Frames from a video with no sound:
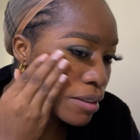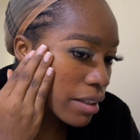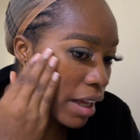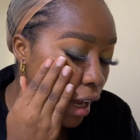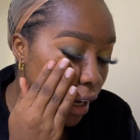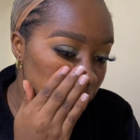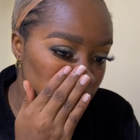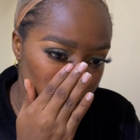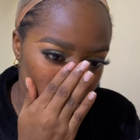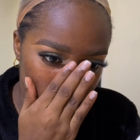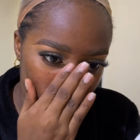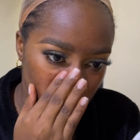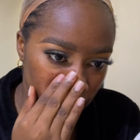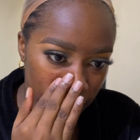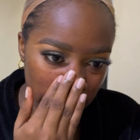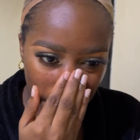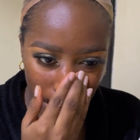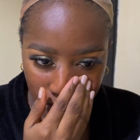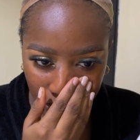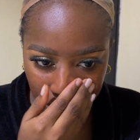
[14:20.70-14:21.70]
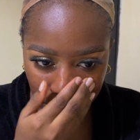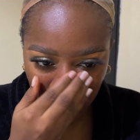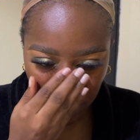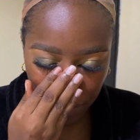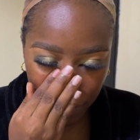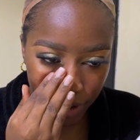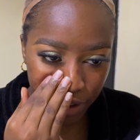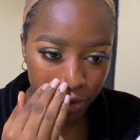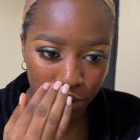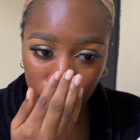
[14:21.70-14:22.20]
I usually have
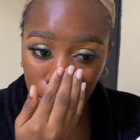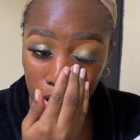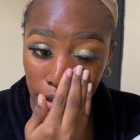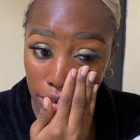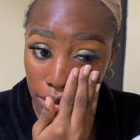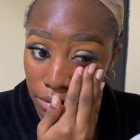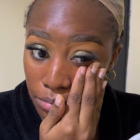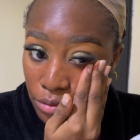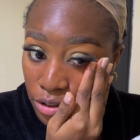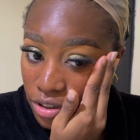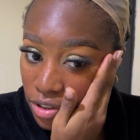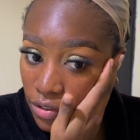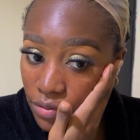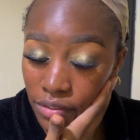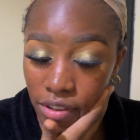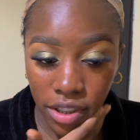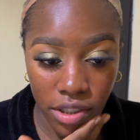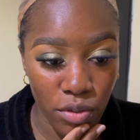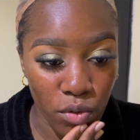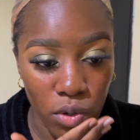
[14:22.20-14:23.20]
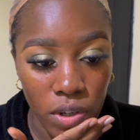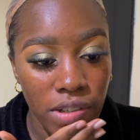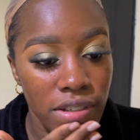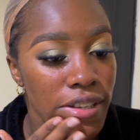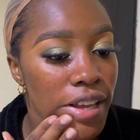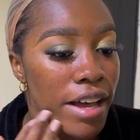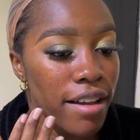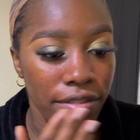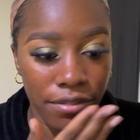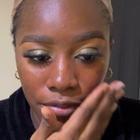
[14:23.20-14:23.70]
enough anyway. Most of these ones
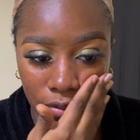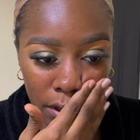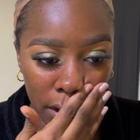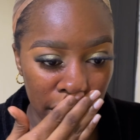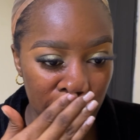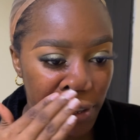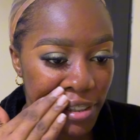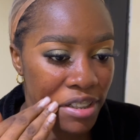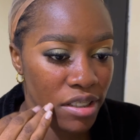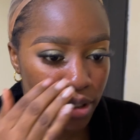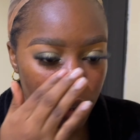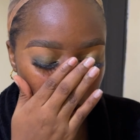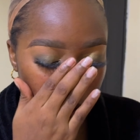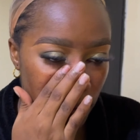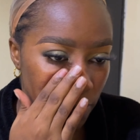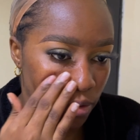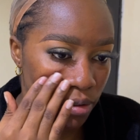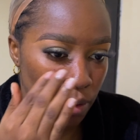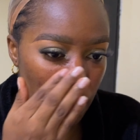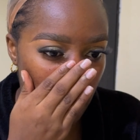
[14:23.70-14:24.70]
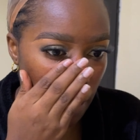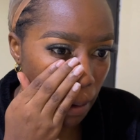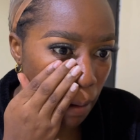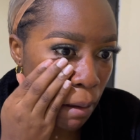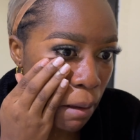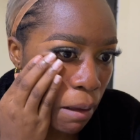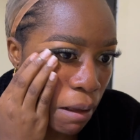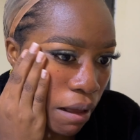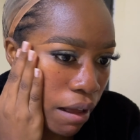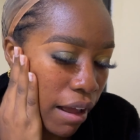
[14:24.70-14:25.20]
have finished, so
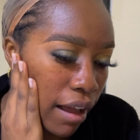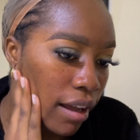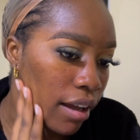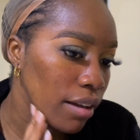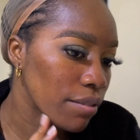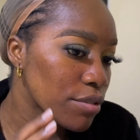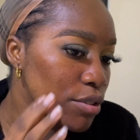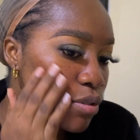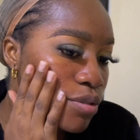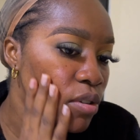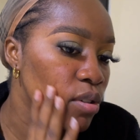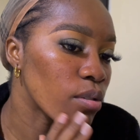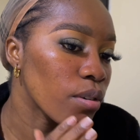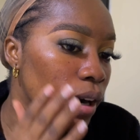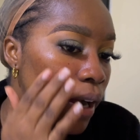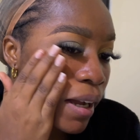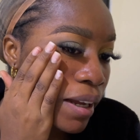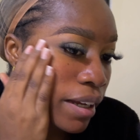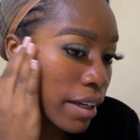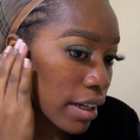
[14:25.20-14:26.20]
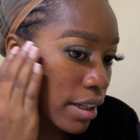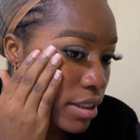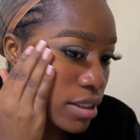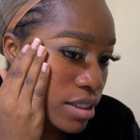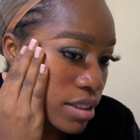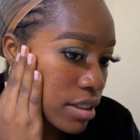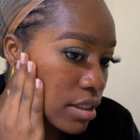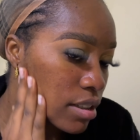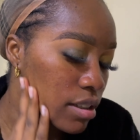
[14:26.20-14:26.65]
I have to go and get